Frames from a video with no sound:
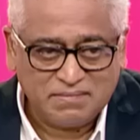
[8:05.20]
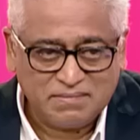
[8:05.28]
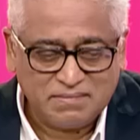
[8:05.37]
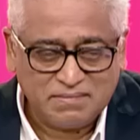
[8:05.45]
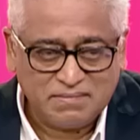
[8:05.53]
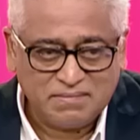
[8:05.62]

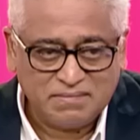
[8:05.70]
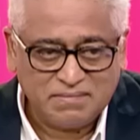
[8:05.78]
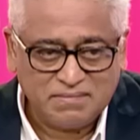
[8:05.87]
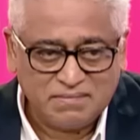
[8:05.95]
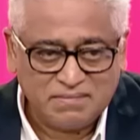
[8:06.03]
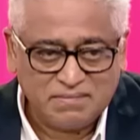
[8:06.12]

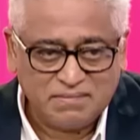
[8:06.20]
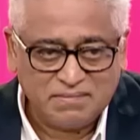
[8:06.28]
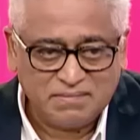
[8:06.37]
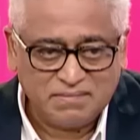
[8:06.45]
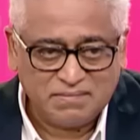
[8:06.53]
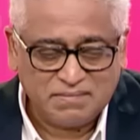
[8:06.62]

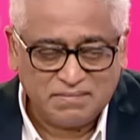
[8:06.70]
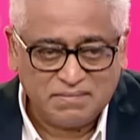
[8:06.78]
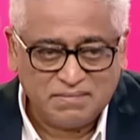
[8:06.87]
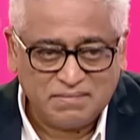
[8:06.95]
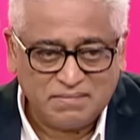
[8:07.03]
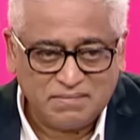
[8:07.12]

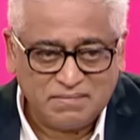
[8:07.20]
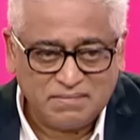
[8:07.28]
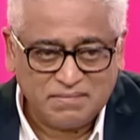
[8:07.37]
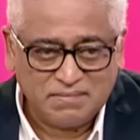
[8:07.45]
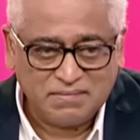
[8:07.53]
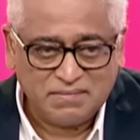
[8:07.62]

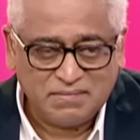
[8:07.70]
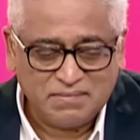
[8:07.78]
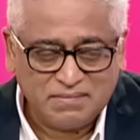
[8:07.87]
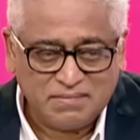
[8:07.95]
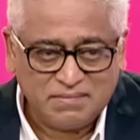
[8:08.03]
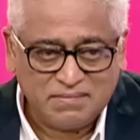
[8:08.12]

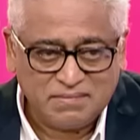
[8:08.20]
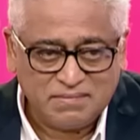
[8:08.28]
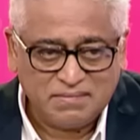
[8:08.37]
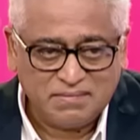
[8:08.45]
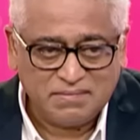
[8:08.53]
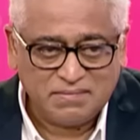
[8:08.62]

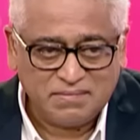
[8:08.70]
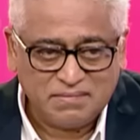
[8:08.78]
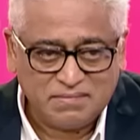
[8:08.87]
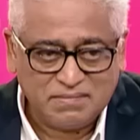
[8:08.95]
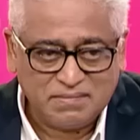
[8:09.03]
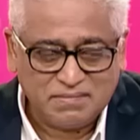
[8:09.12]

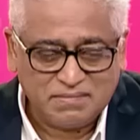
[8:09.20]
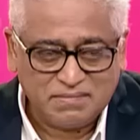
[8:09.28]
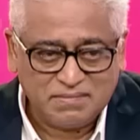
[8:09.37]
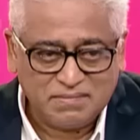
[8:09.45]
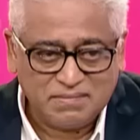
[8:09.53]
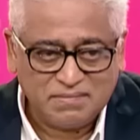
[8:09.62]

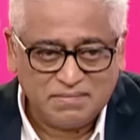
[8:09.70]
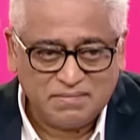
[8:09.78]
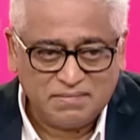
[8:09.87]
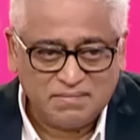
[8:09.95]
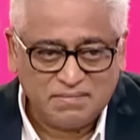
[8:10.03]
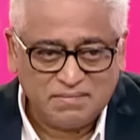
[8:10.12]

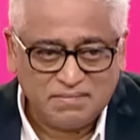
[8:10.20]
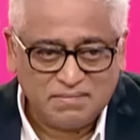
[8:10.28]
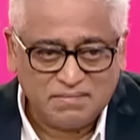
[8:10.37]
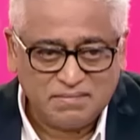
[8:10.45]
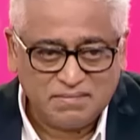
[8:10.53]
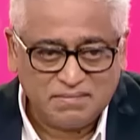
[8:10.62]

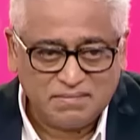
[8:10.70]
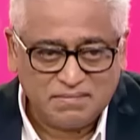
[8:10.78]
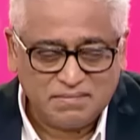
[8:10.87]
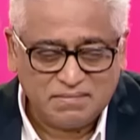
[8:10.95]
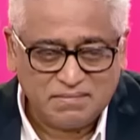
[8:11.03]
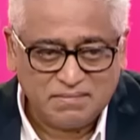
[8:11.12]

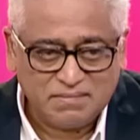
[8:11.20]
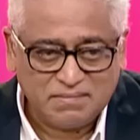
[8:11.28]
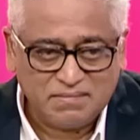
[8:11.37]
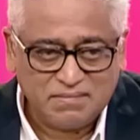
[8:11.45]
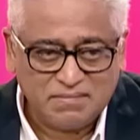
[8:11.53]
This person isn't speaking.